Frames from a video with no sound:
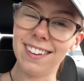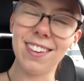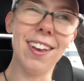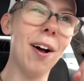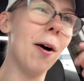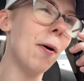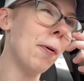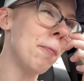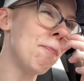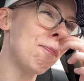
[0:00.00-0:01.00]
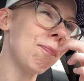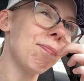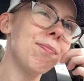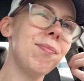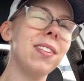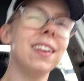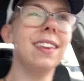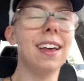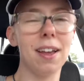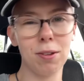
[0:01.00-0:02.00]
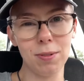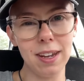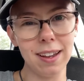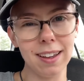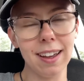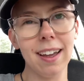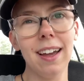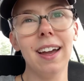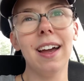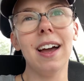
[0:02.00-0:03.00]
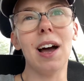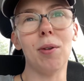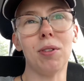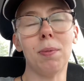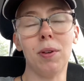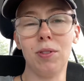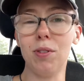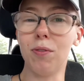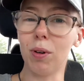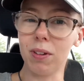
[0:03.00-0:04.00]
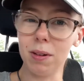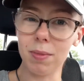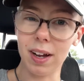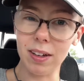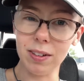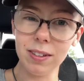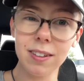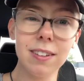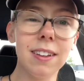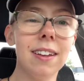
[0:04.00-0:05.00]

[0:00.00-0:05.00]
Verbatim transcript: so last week I was supposed to do 14 miles